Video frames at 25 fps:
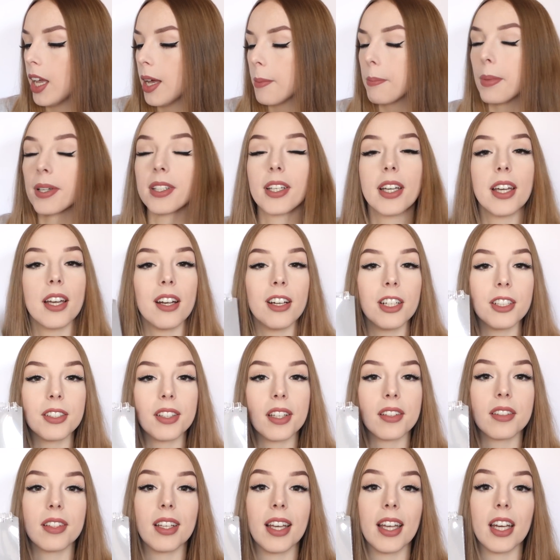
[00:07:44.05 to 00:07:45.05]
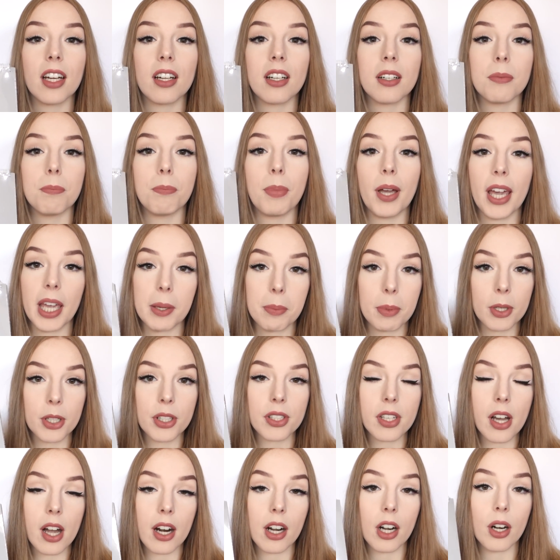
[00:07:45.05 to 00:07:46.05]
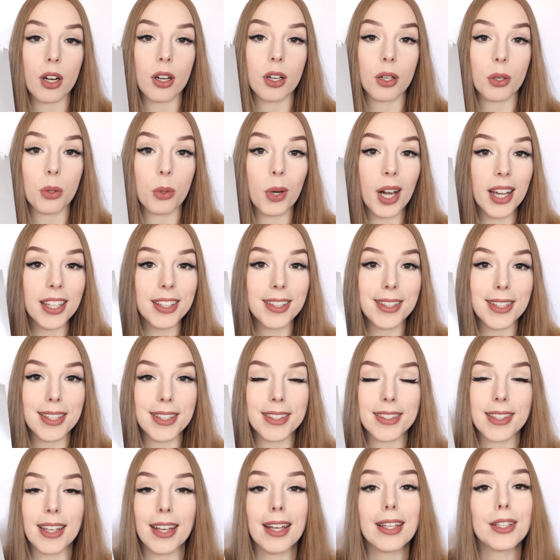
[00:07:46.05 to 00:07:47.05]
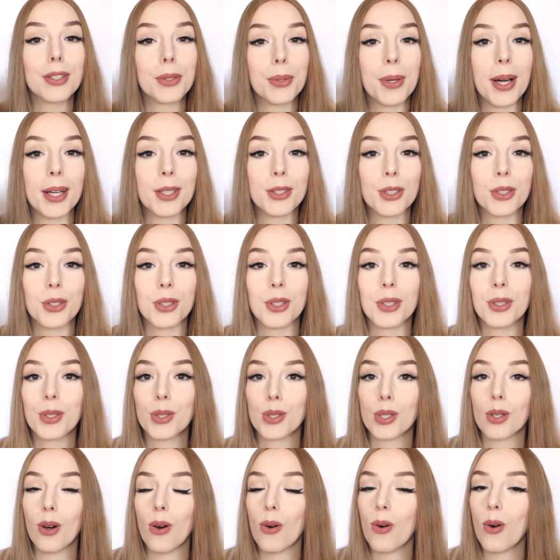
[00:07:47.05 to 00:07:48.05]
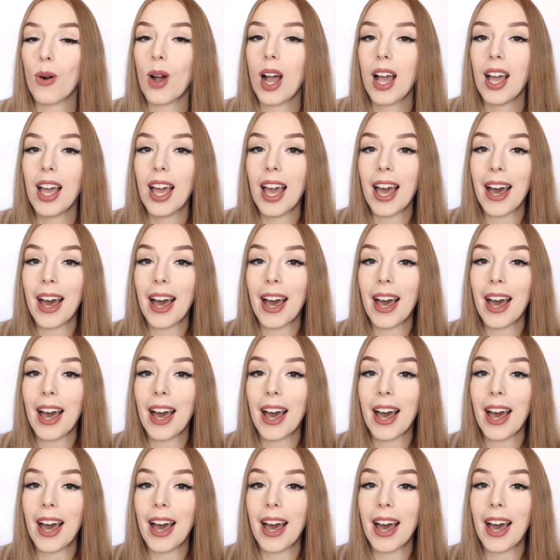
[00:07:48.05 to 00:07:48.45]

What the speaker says: But I heard that their papers are quite decent, quite good, so